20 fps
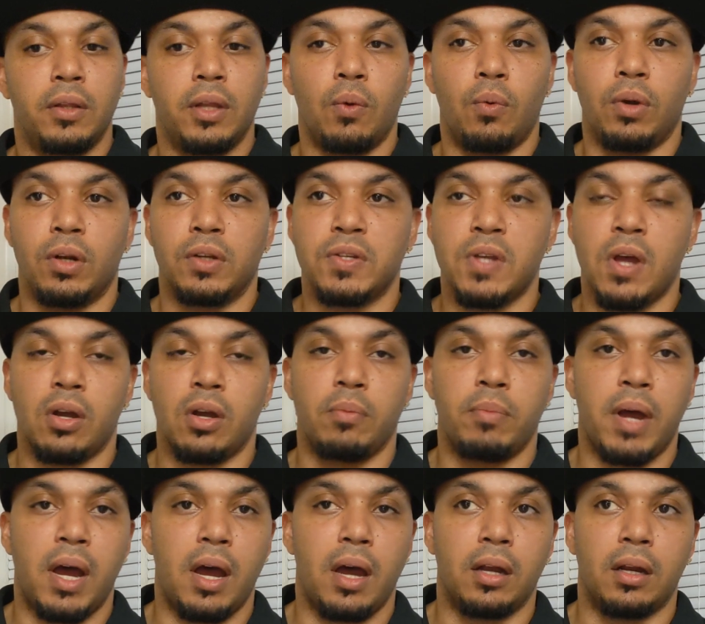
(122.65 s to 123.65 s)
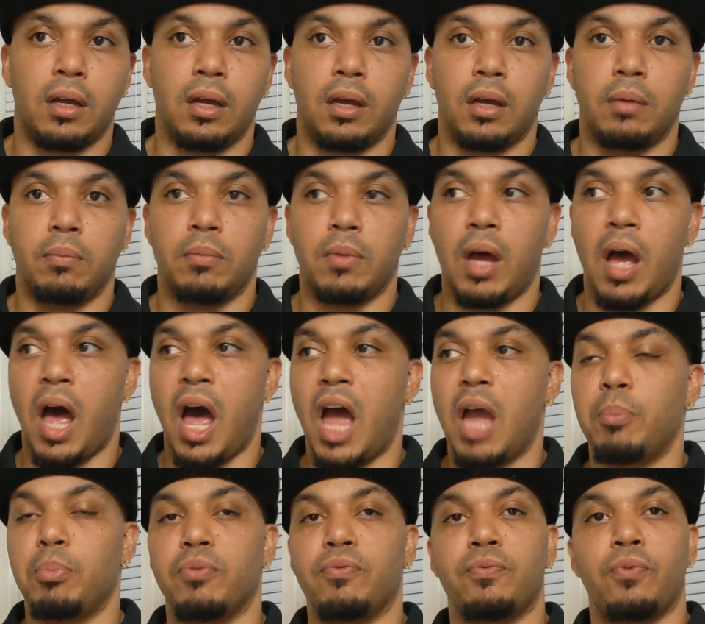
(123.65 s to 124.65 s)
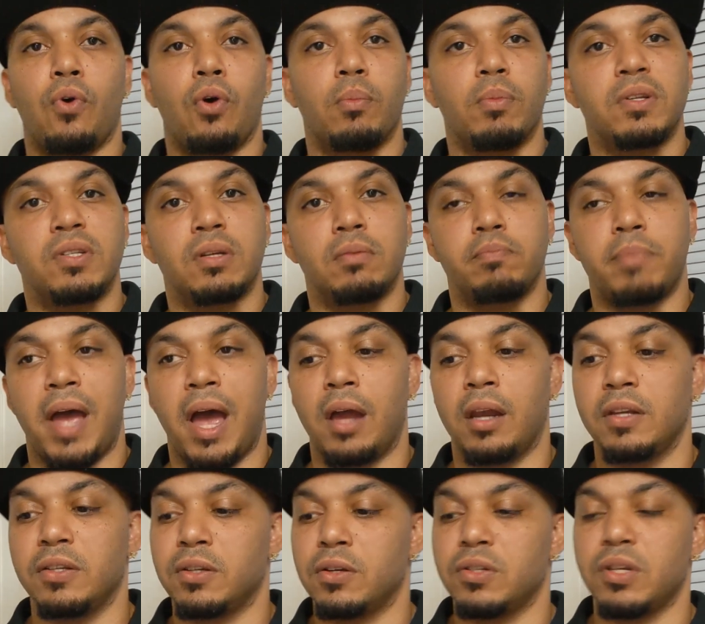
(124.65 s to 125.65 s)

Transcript: they want to talk about high performance or balance.